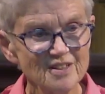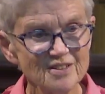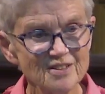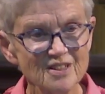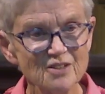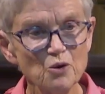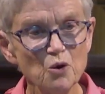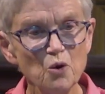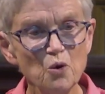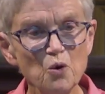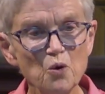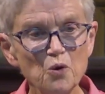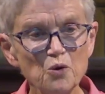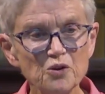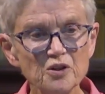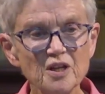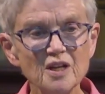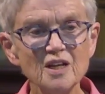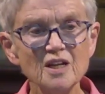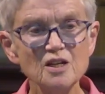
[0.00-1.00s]
called
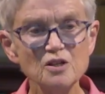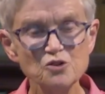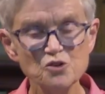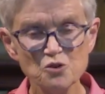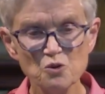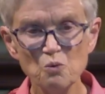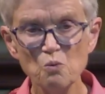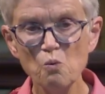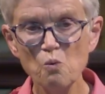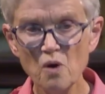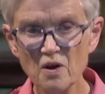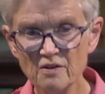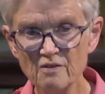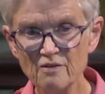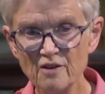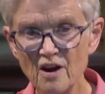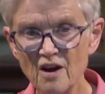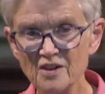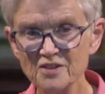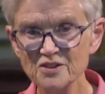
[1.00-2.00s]
each one of
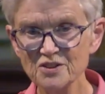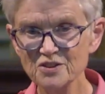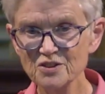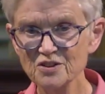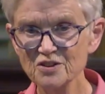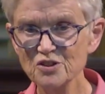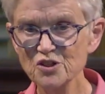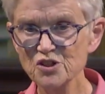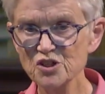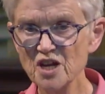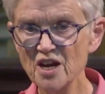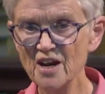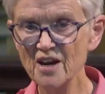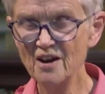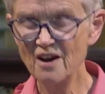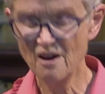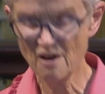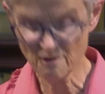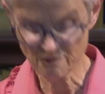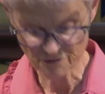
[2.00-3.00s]
us to share
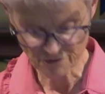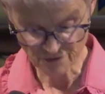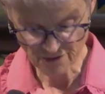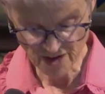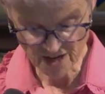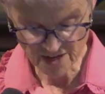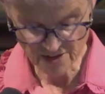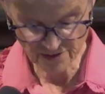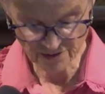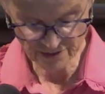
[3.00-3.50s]
our faith